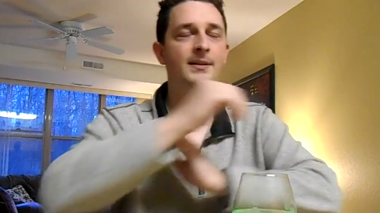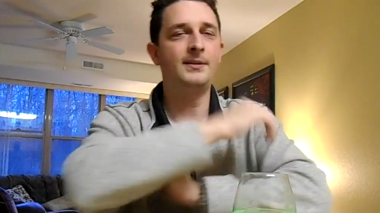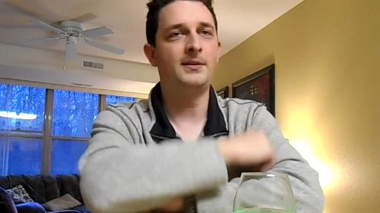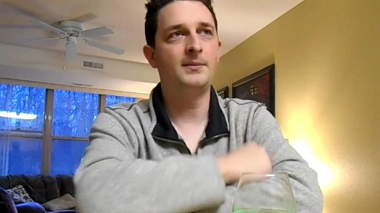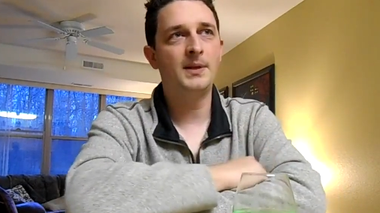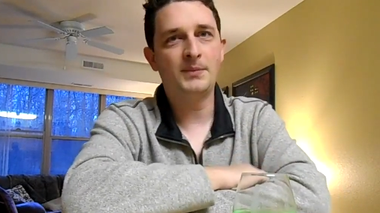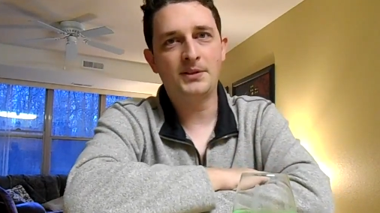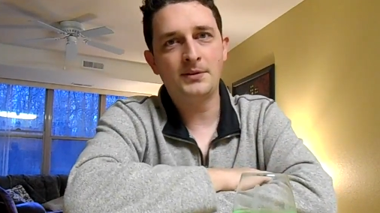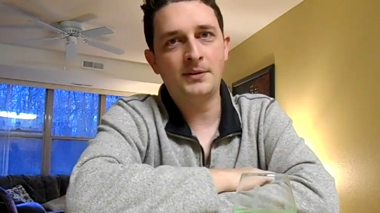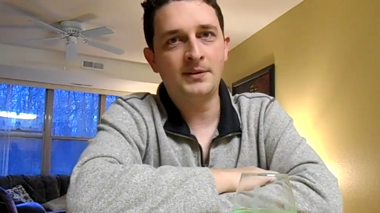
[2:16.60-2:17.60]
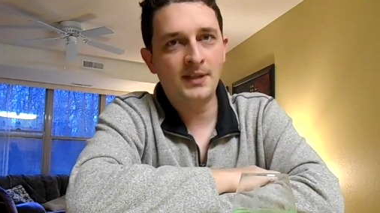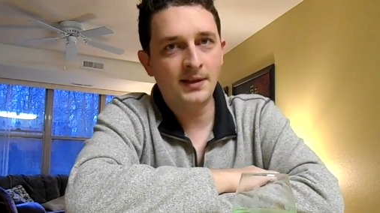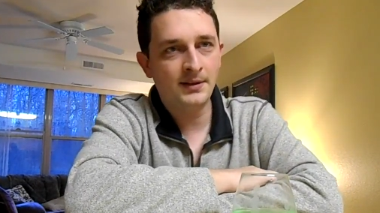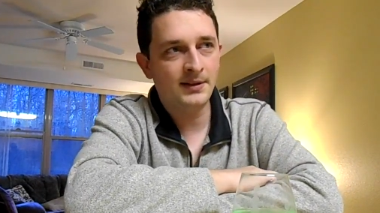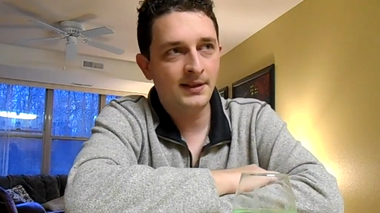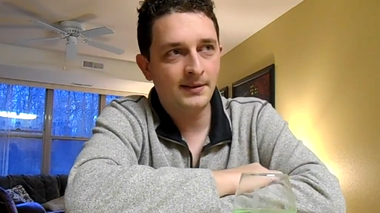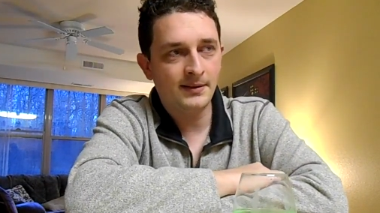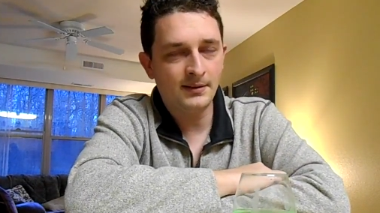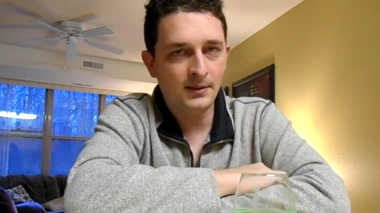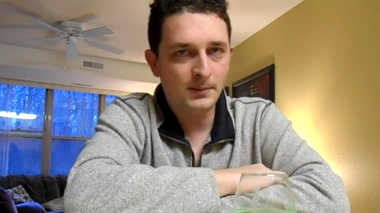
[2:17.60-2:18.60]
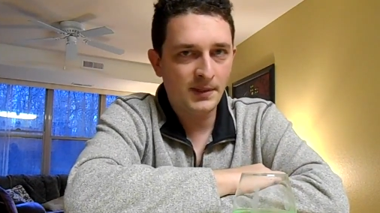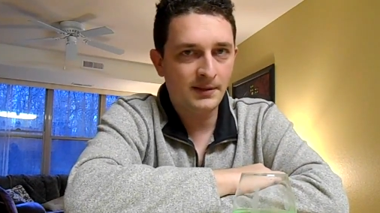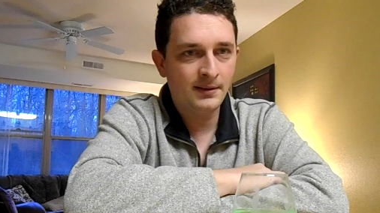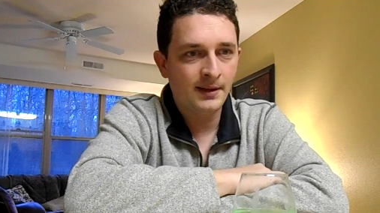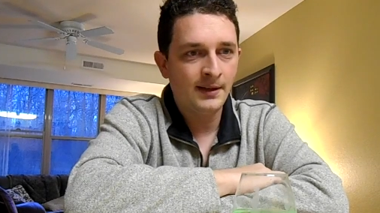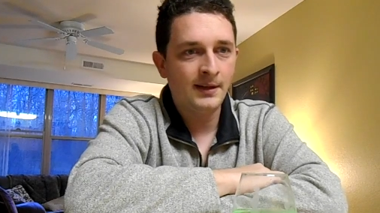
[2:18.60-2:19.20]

You know, I'm able to articulate a little better,